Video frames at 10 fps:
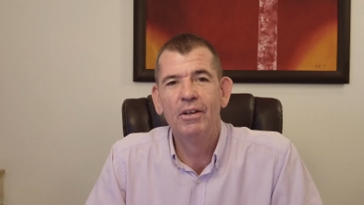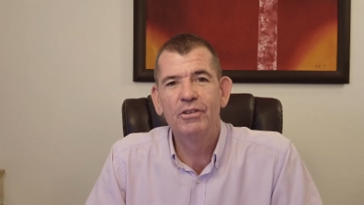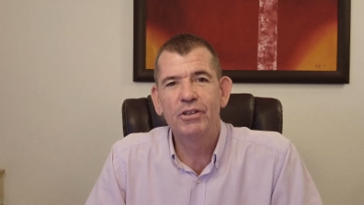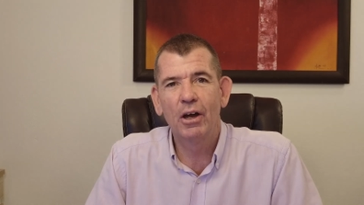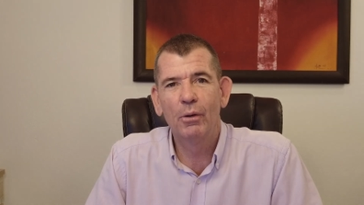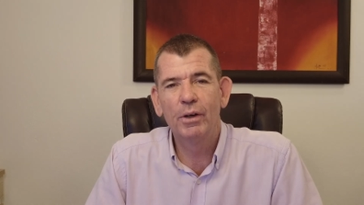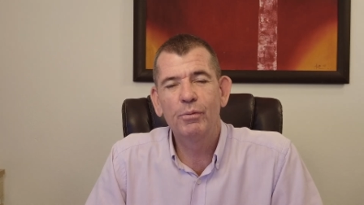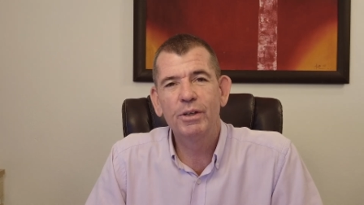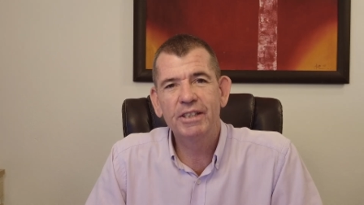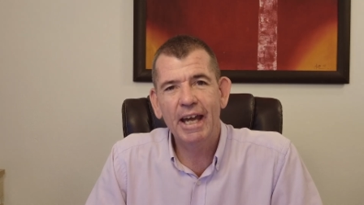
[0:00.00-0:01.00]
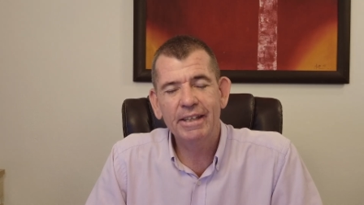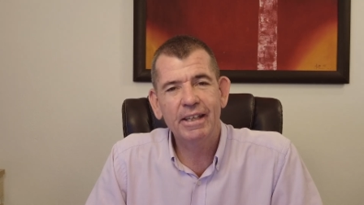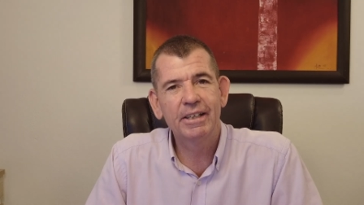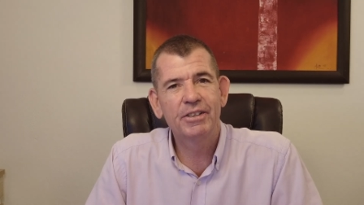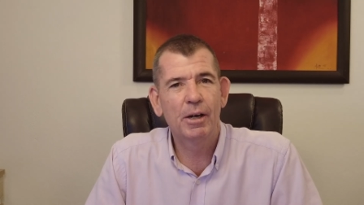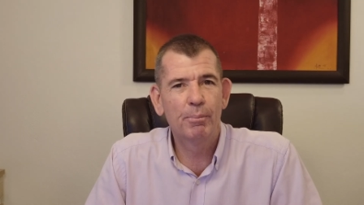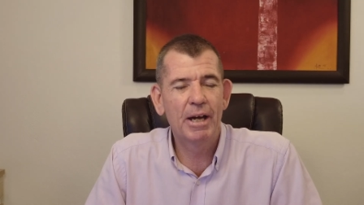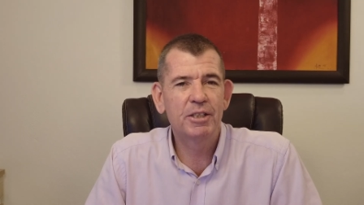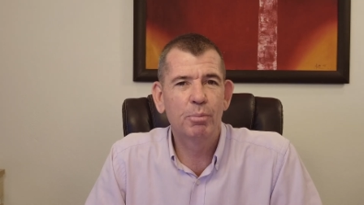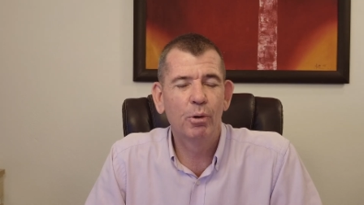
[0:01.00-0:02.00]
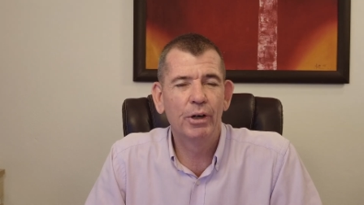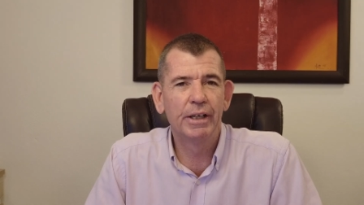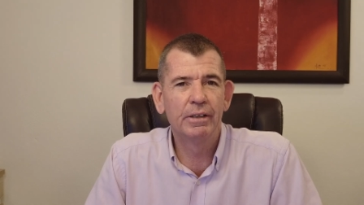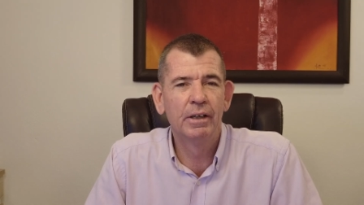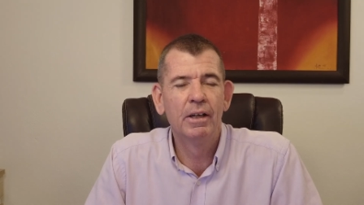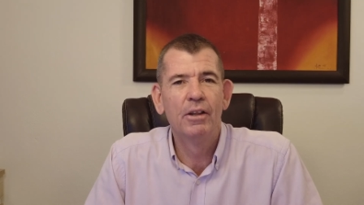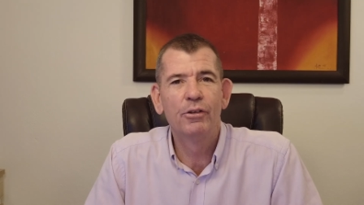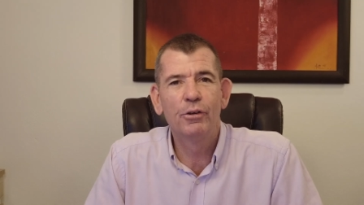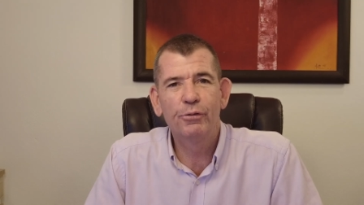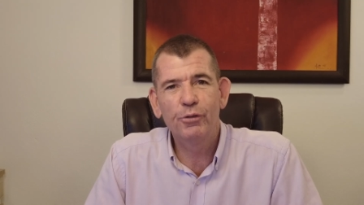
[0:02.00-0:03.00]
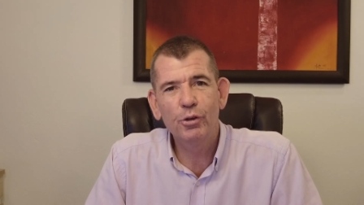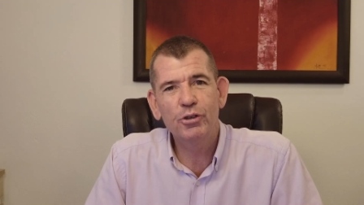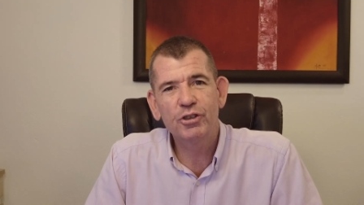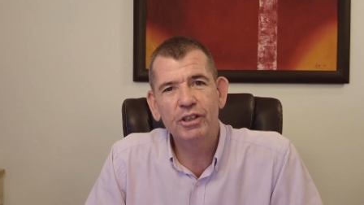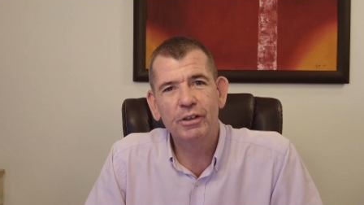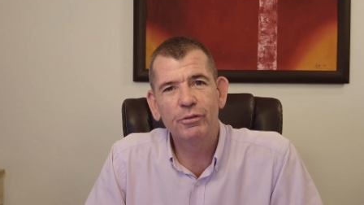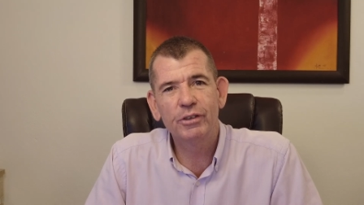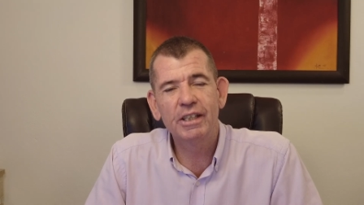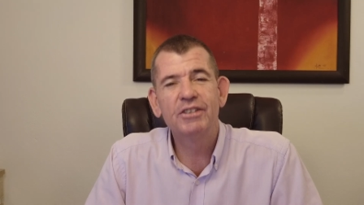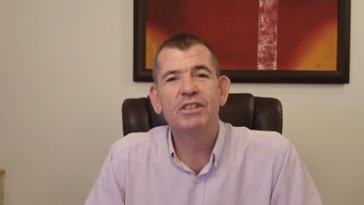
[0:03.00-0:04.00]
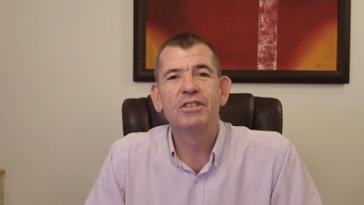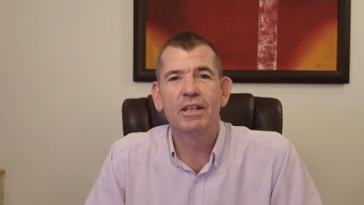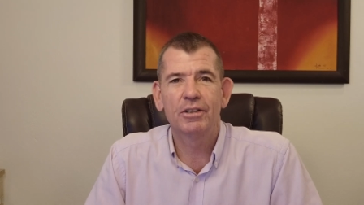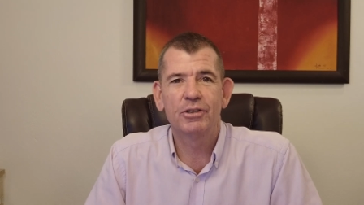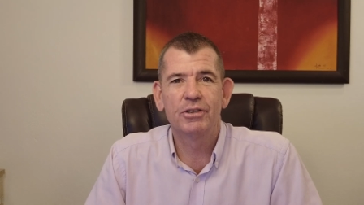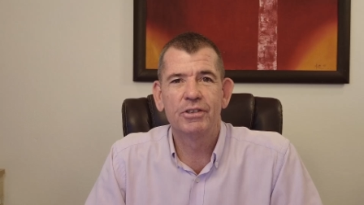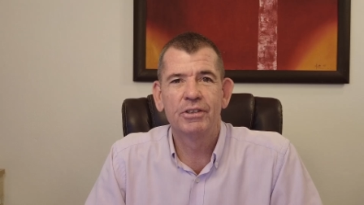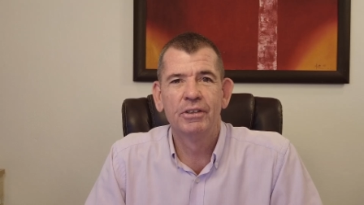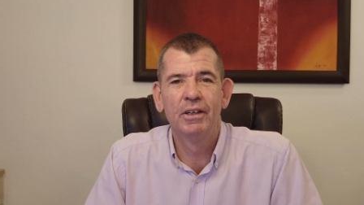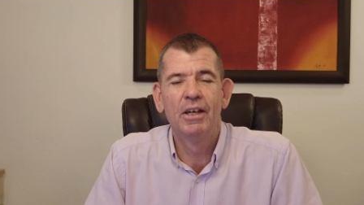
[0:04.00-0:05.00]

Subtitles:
So if we take that as our base point, the first shift is intelligence.